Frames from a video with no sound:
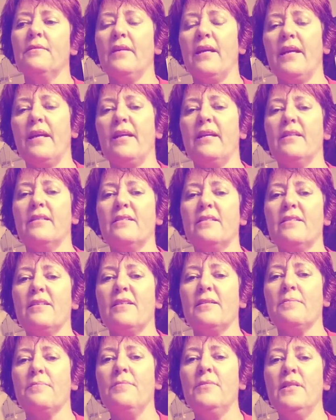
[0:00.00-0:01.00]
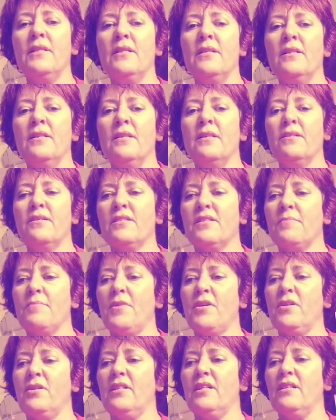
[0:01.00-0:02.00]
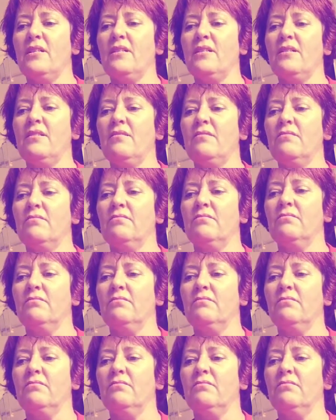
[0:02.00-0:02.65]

And smoking